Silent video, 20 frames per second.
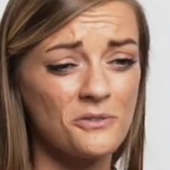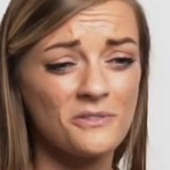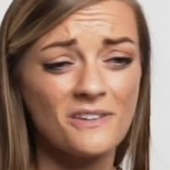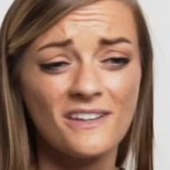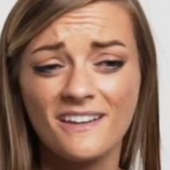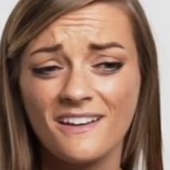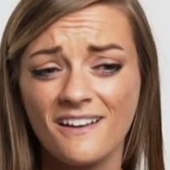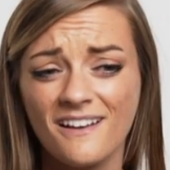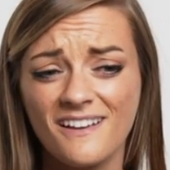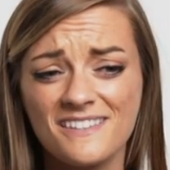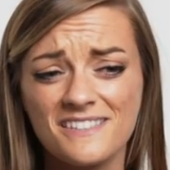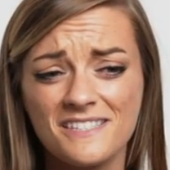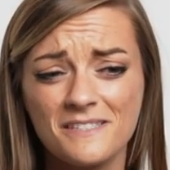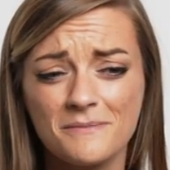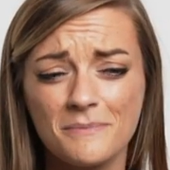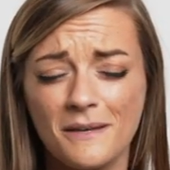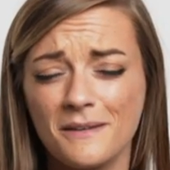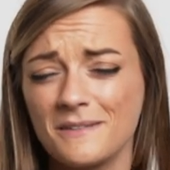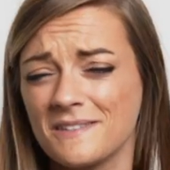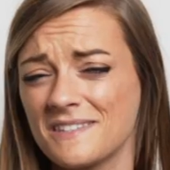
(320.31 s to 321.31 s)
only cost
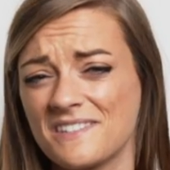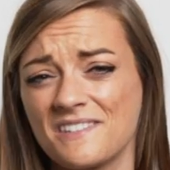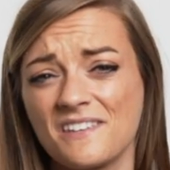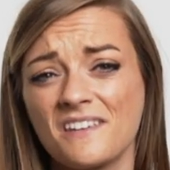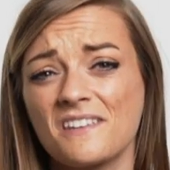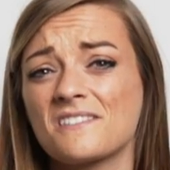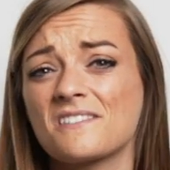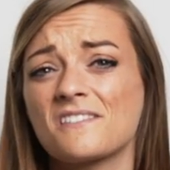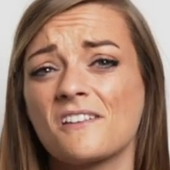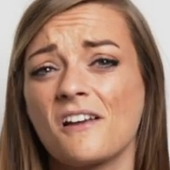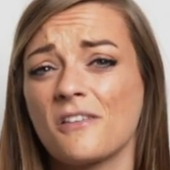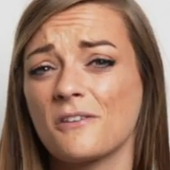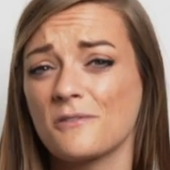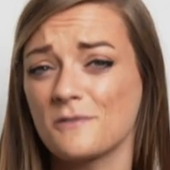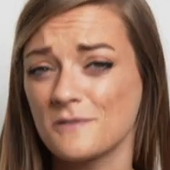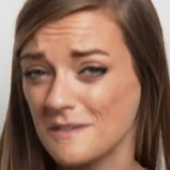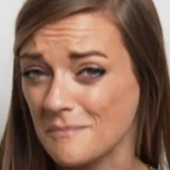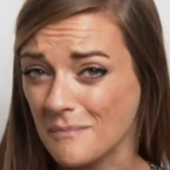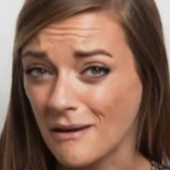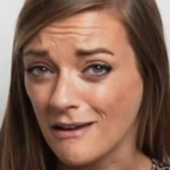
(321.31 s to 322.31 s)
about
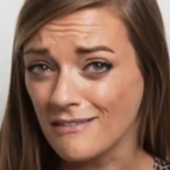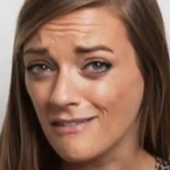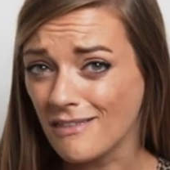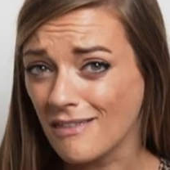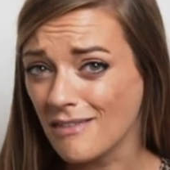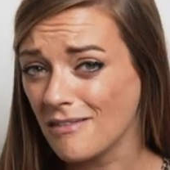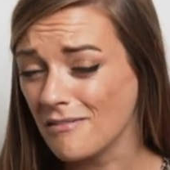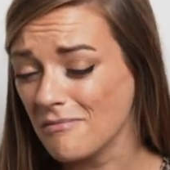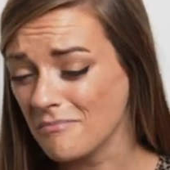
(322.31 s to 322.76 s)
$6 a month.